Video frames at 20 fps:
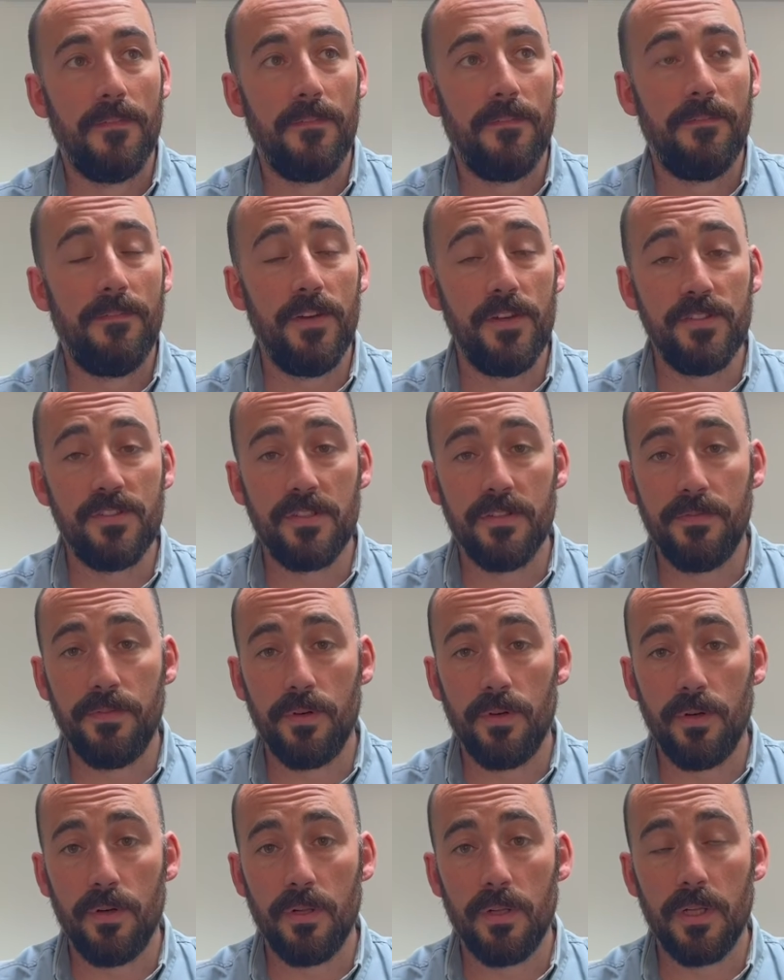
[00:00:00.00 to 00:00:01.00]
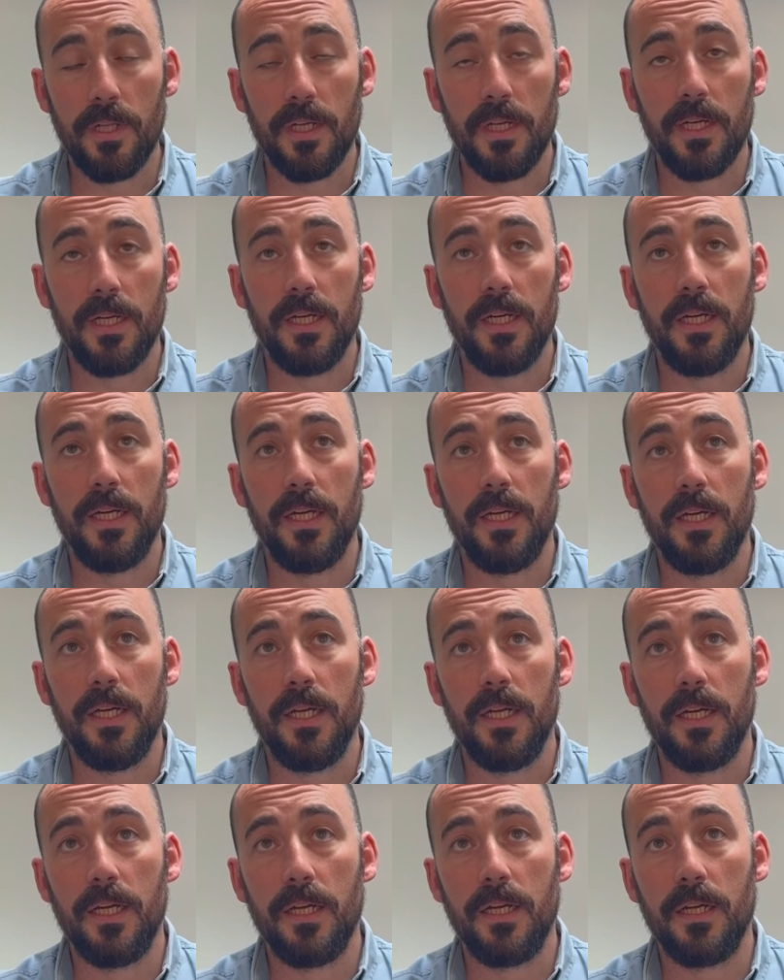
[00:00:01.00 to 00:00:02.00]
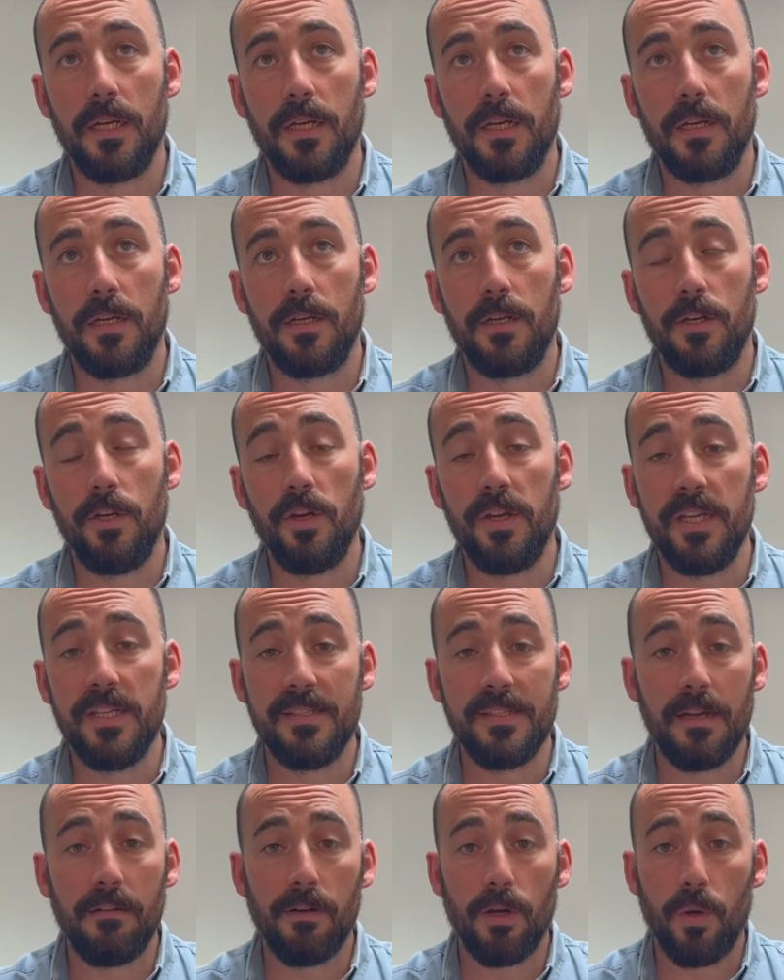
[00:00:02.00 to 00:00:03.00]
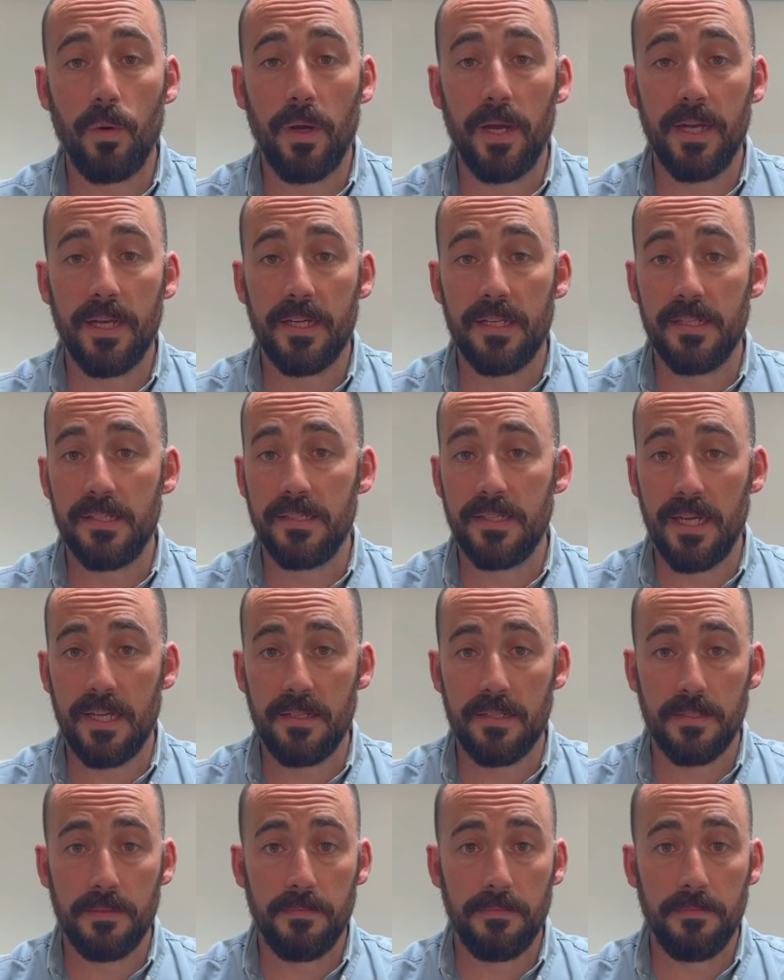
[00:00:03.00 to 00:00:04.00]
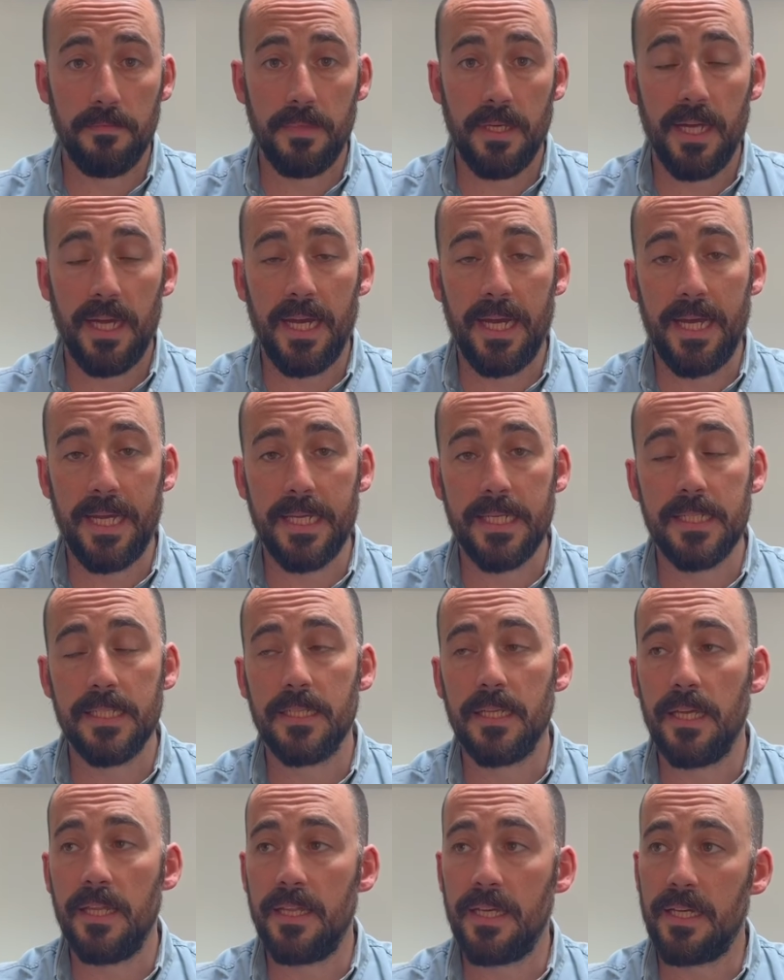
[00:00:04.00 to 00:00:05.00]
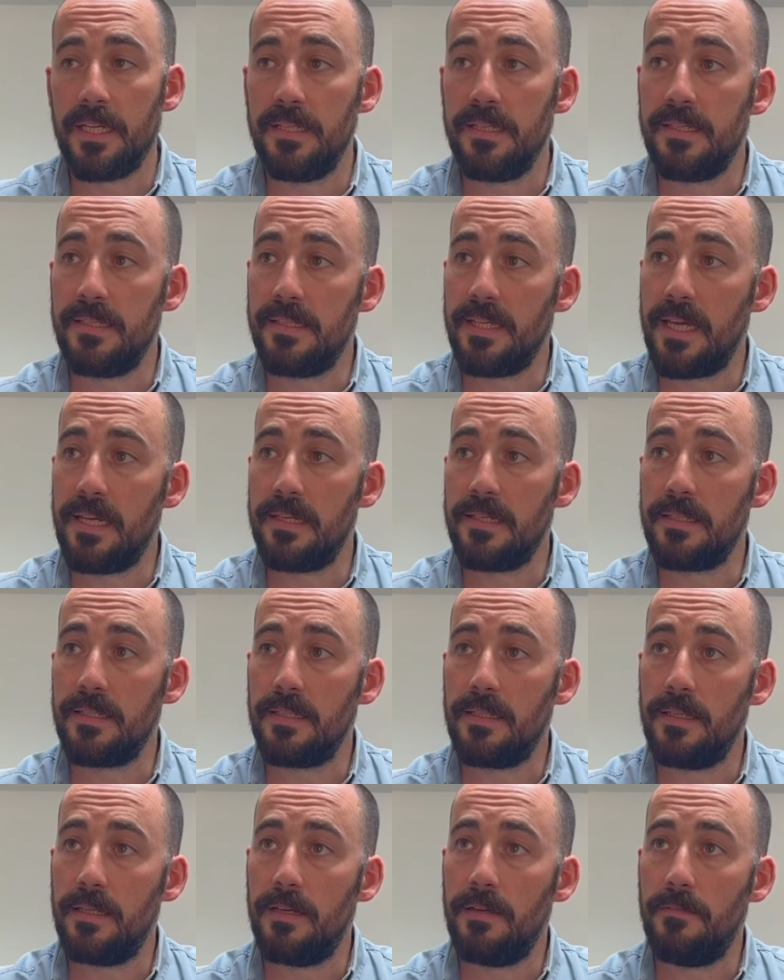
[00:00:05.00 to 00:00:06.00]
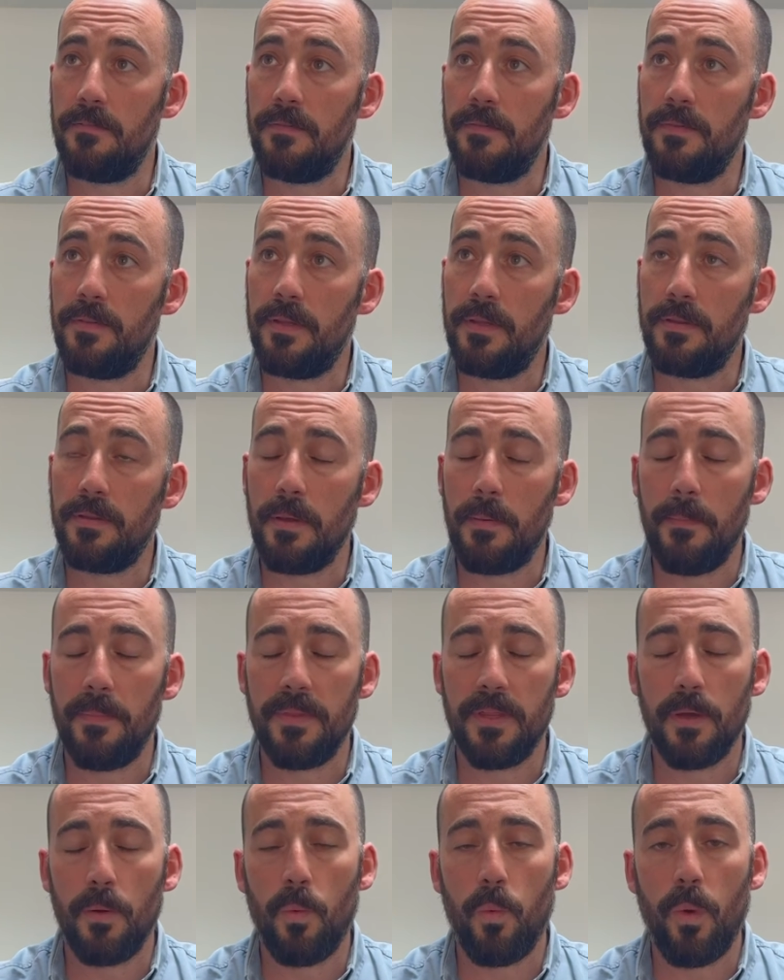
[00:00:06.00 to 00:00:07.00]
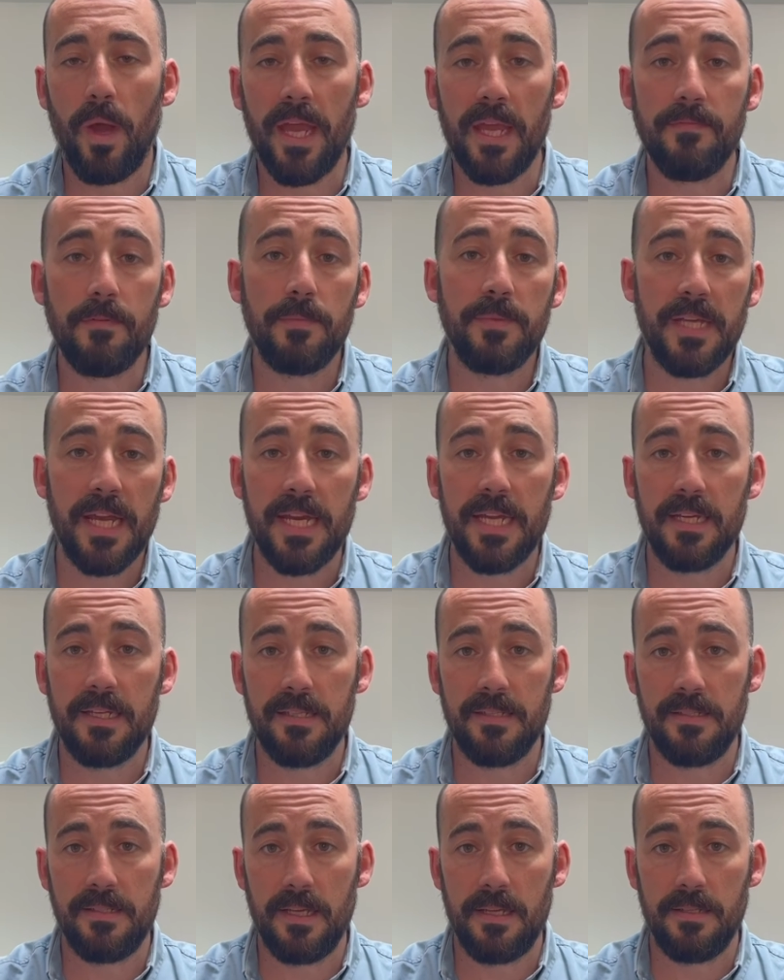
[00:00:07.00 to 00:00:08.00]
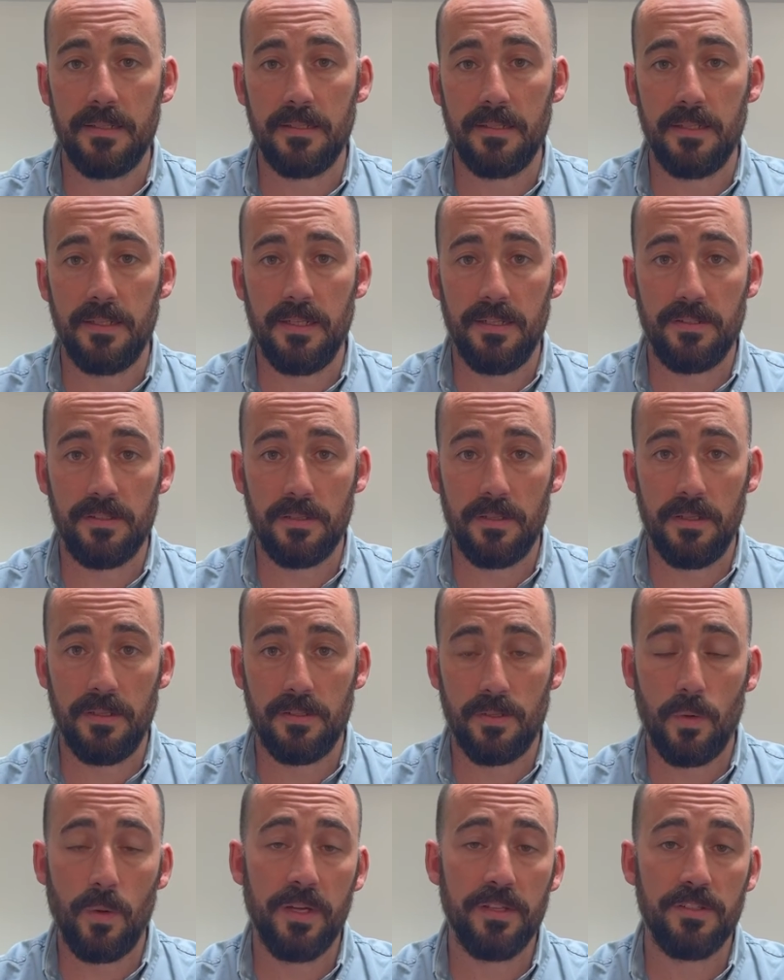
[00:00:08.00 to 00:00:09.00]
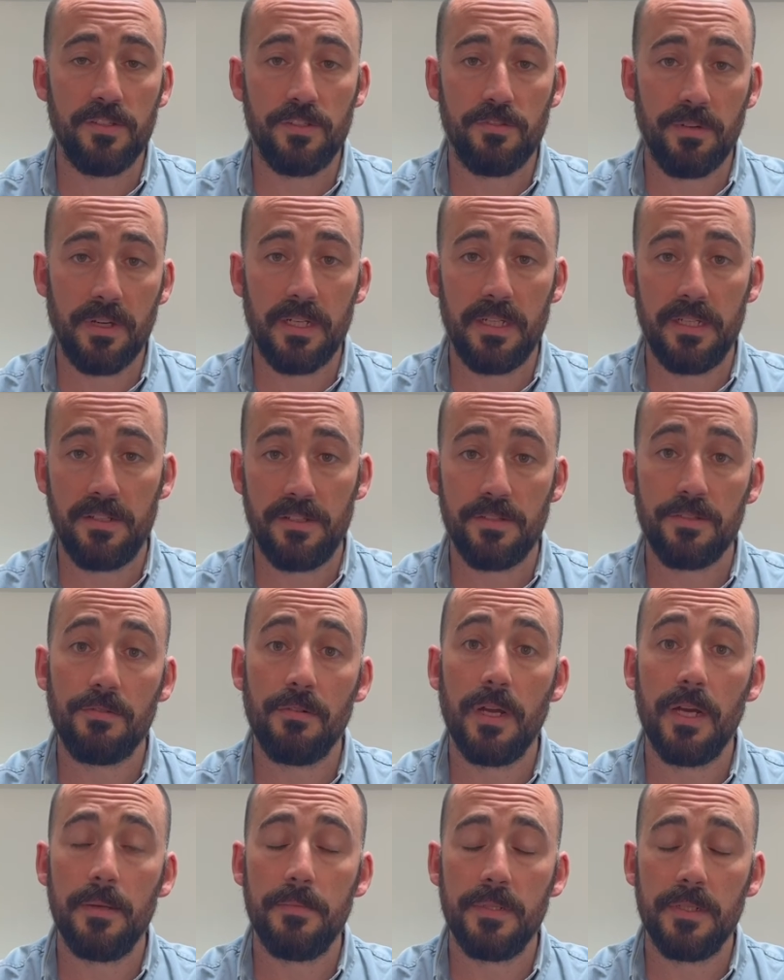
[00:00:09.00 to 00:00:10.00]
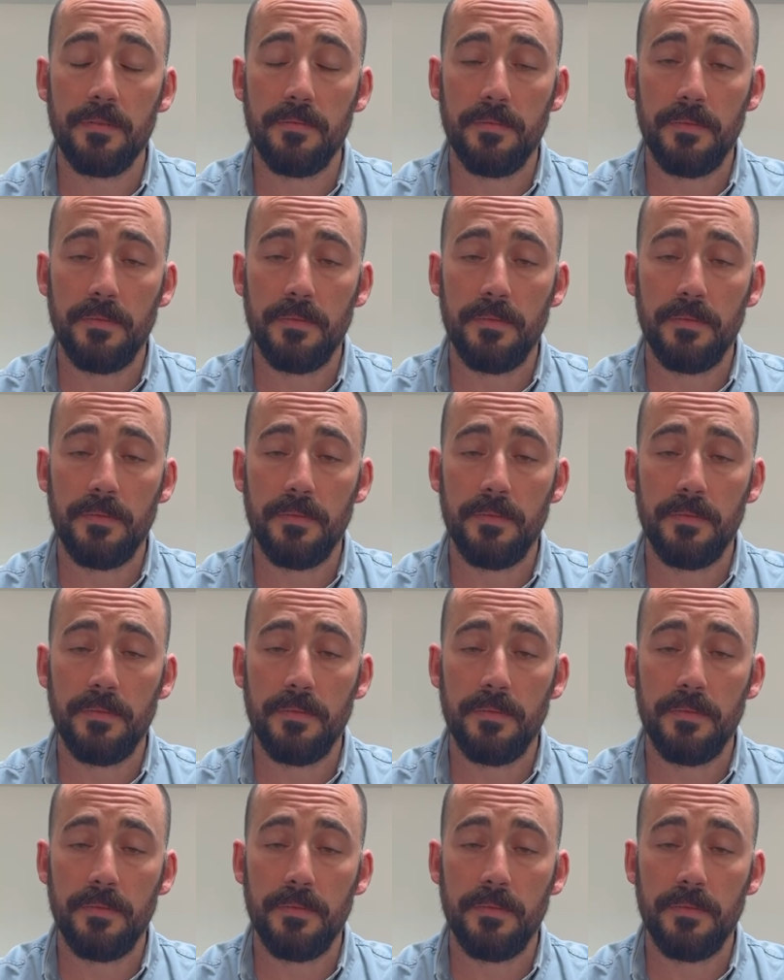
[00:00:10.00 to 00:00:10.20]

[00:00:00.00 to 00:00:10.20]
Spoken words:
First of all, cookies now require consent, and the consent, the way of obtaining consent is quite strictly described.